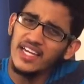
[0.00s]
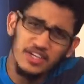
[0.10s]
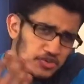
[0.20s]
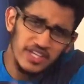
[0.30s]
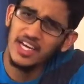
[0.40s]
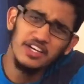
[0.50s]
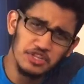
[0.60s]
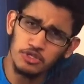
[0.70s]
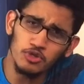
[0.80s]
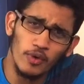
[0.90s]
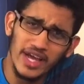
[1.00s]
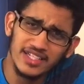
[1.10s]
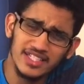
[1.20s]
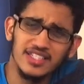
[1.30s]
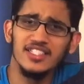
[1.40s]
Near the end of the
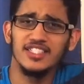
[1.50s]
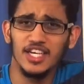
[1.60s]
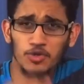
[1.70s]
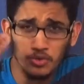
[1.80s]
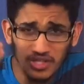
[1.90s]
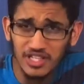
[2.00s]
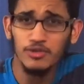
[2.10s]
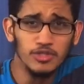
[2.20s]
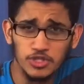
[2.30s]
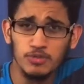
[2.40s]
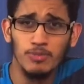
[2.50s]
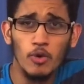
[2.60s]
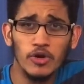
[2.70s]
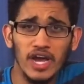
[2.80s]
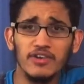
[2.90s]
Direct, Nintendo clearly
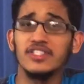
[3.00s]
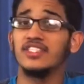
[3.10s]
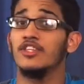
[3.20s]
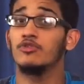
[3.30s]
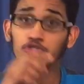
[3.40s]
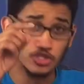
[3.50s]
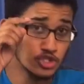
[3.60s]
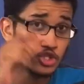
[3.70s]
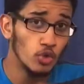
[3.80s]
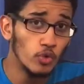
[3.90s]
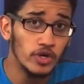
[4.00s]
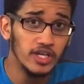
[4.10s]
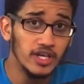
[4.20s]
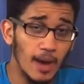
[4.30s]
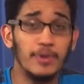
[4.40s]
spoke out and said there is a
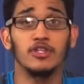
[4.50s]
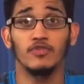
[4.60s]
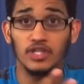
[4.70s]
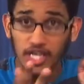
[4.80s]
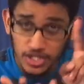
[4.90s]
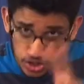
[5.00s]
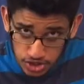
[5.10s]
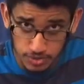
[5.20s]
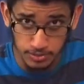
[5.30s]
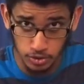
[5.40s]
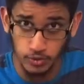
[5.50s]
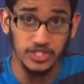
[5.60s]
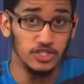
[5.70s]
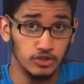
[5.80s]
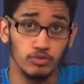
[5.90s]
story about the relationship
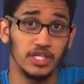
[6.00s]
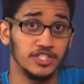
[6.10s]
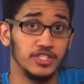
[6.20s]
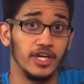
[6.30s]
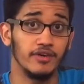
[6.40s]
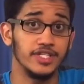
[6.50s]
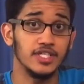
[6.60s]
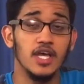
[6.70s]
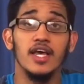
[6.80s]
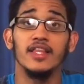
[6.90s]
between these two legendaries